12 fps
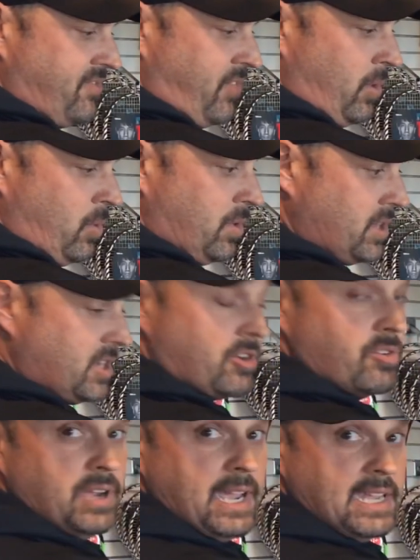forward to
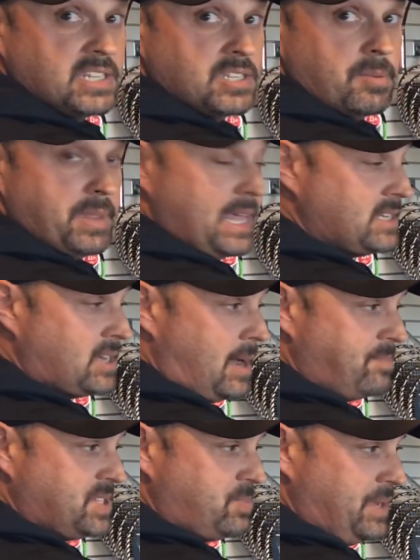create some of the
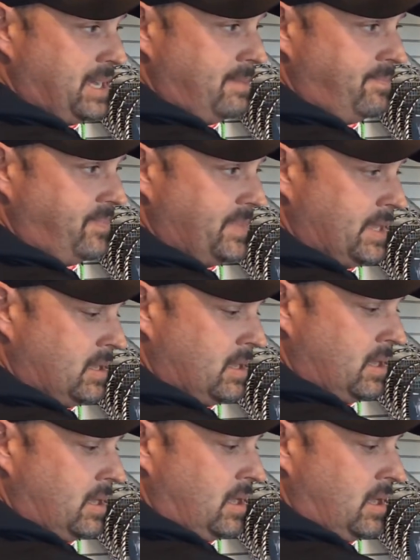top spin.
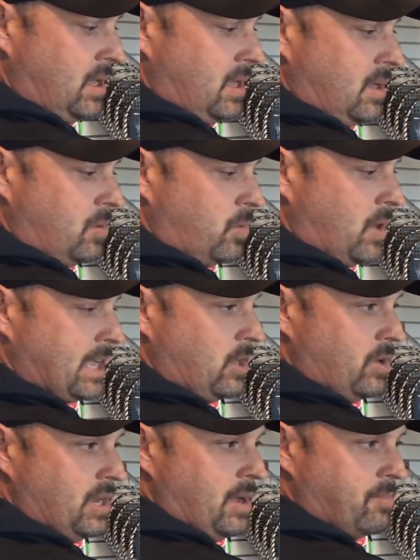When I
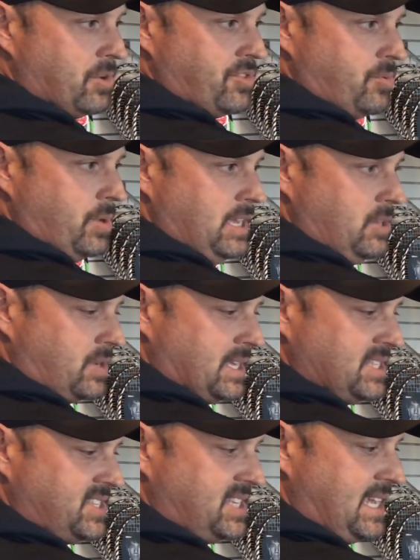go to number 3, you
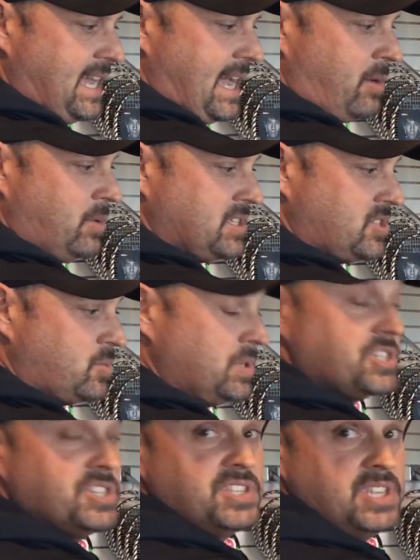can see how it
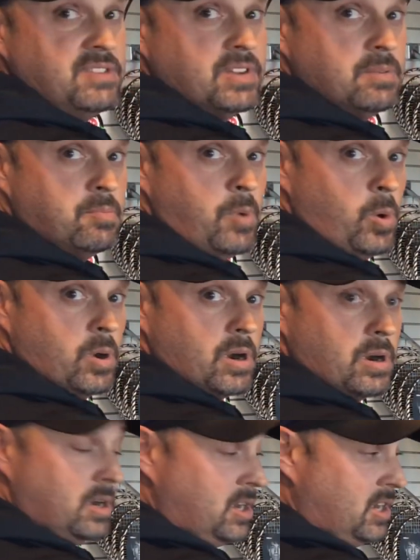switches even more